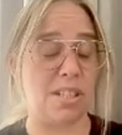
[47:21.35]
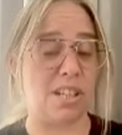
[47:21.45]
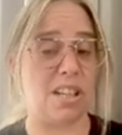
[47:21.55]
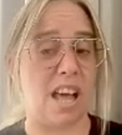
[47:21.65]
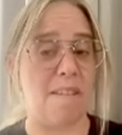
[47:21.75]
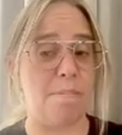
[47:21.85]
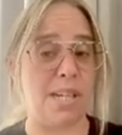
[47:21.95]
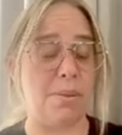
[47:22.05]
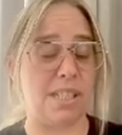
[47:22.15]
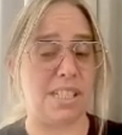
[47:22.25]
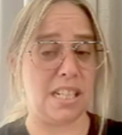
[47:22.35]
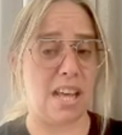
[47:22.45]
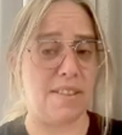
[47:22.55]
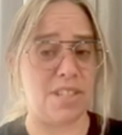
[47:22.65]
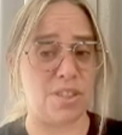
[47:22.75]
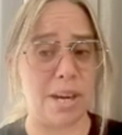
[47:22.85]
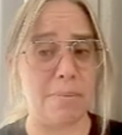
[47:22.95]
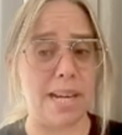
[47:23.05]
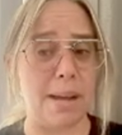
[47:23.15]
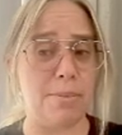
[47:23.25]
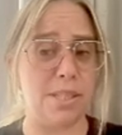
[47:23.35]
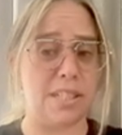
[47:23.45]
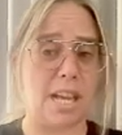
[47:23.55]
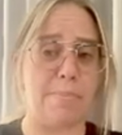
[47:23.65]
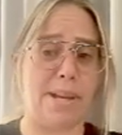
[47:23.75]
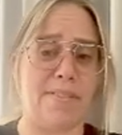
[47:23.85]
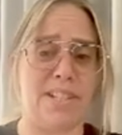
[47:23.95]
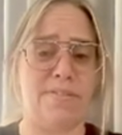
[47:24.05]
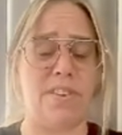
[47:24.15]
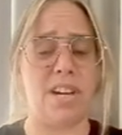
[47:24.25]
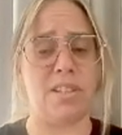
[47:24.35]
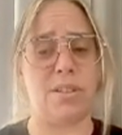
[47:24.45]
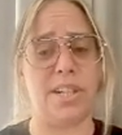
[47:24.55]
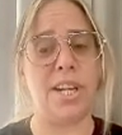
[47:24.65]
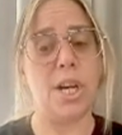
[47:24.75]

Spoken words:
So LivePeer, which is a live streaming app, uses IPFS and Filecoin.